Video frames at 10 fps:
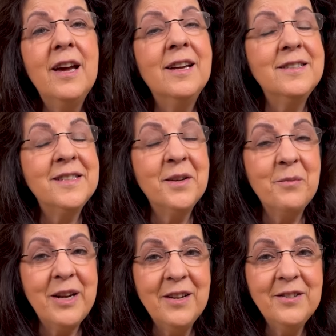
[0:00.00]
and
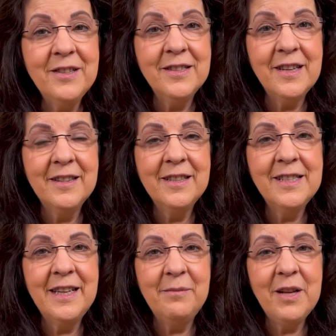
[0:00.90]
someone else's at the
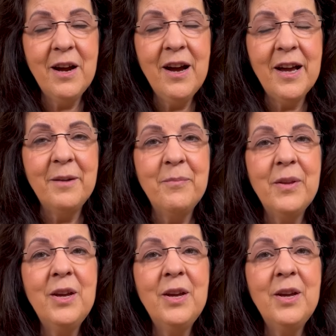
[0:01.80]
same time.